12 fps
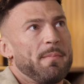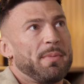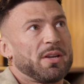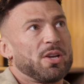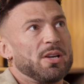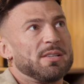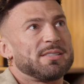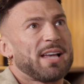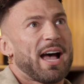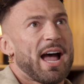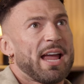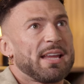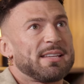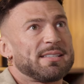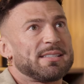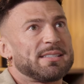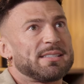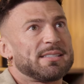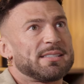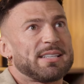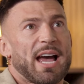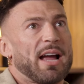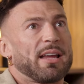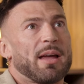because I
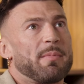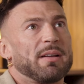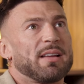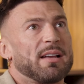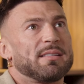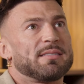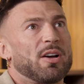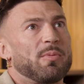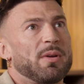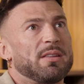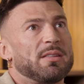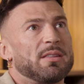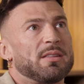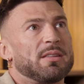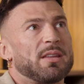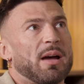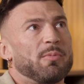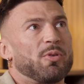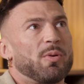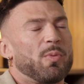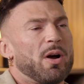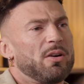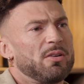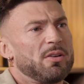can't get my dad to tell me that I'm doing
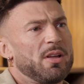well.